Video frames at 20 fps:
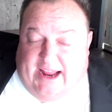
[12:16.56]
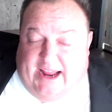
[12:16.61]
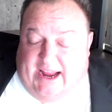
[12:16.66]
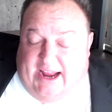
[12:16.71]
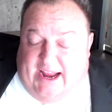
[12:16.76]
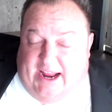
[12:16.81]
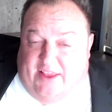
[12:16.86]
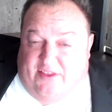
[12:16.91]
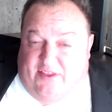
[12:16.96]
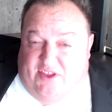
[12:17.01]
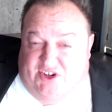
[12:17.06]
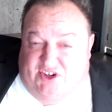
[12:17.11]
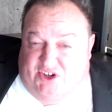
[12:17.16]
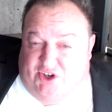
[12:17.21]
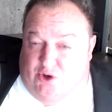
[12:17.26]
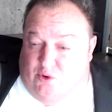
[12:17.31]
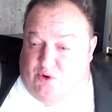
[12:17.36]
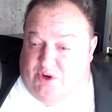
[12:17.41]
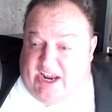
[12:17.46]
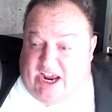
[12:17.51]
And this
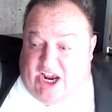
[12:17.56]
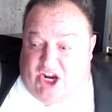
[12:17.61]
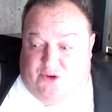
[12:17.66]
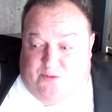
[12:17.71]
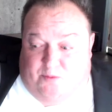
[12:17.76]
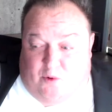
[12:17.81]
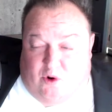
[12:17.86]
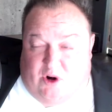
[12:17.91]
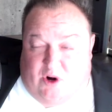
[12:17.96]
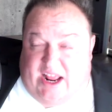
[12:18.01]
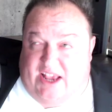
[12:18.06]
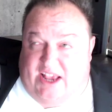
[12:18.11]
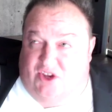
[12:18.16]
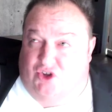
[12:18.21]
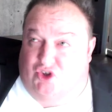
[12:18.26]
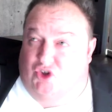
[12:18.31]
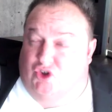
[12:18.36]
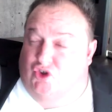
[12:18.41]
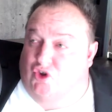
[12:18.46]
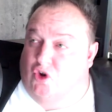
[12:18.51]
new dashboard has
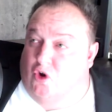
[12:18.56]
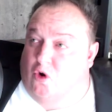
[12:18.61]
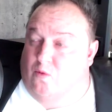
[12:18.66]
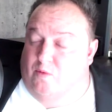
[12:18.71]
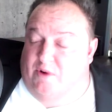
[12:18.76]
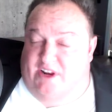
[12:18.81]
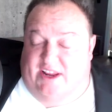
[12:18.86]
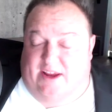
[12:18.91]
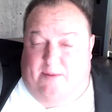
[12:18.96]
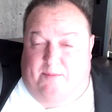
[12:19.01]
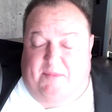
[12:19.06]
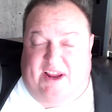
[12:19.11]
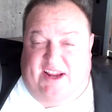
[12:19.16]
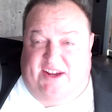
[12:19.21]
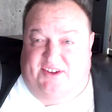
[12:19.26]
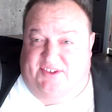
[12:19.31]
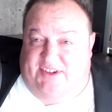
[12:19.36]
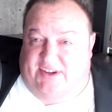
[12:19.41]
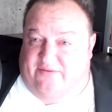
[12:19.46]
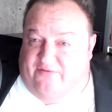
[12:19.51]
so many
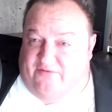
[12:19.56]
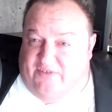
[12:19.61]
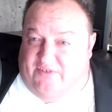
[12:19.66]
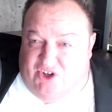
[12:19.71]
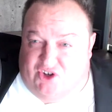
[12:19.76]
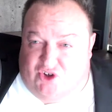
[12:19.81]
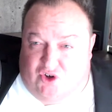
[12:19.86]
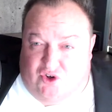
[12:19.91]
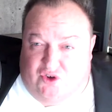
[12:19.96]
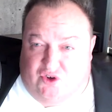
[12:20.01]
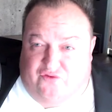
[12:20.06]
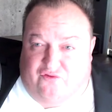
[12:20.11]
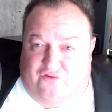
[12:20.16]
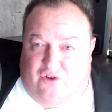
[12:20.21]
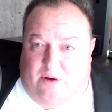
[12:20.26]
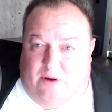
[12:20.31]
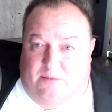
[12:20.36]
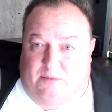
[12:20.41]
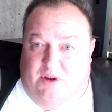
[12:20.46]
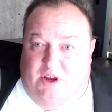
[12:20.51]
amazing features
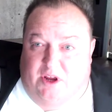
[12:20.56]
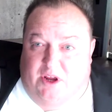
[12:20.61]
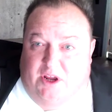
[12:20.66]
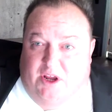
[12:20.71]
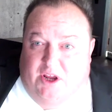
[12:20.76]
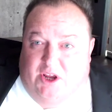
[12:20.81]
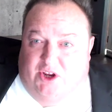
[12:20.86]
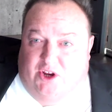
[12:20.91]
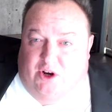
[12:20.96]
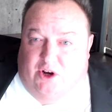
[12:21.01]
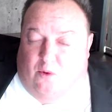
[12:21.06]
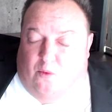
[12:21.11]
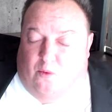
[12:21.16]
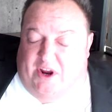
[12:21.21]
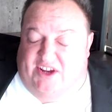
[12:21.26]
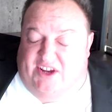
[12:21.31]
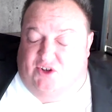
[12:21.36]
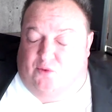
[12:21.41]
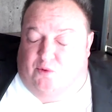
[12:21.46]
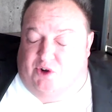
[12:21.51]
from,
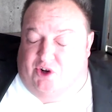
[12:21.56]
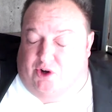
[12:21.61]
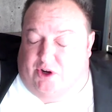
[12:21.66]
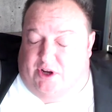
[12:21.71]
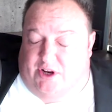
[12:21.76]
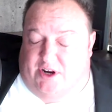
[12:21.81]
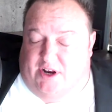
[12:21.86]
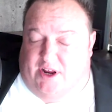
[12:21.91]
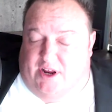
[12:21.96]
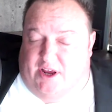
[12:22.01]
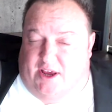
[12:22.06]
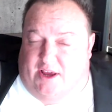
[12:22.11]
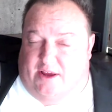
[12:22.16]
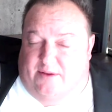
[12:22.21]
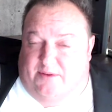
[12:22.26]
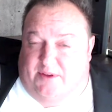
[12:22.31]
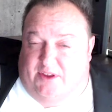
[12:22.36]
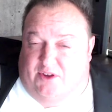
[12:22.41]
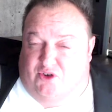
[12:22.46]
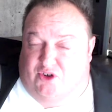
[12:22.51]
ways where you can,
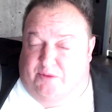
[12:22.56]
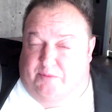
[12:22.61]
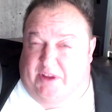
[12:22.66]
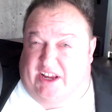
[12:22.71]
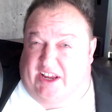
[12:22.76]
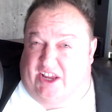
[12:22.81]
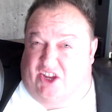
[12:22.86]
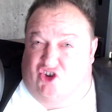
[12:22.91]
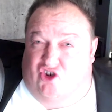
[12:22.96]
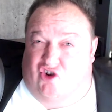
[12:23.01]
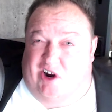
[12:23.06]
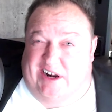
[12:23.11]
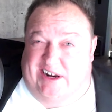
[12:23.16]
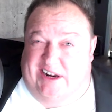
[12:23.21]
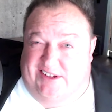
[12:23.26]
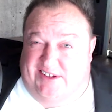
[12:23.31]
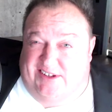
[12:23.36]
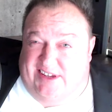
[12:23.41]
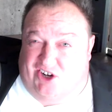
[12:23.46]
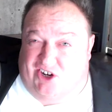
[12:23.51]
there's gonna be like a
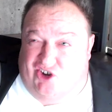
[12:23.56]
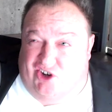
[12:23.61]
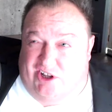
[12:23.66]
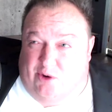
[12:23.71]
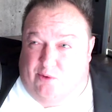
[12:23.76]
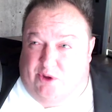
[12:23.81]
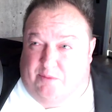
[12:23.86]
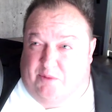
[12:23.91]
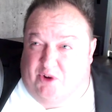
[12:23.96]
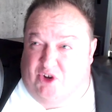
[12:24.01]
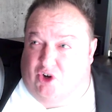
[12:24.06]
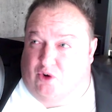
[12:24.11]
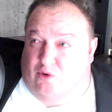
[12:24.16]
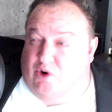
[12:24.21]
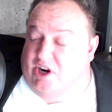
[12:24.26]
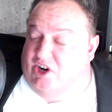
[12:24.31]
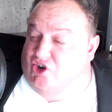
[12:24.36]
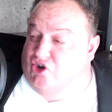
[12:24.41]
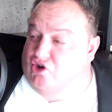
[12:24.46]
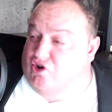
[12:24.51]
training section there with a bunch of
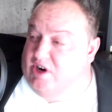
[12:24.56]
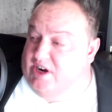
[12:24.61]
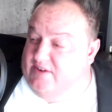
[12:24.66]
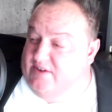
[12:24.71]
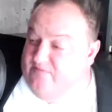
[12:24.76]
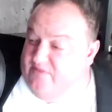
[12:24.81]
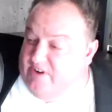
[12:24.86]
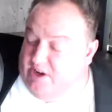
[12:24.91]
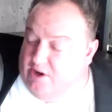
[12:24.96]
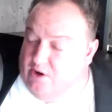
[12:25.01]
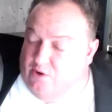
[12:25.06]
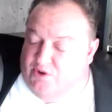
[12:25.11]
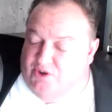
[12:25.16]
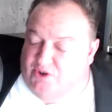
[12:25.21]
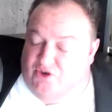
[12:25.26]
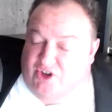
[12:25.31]
great training videos.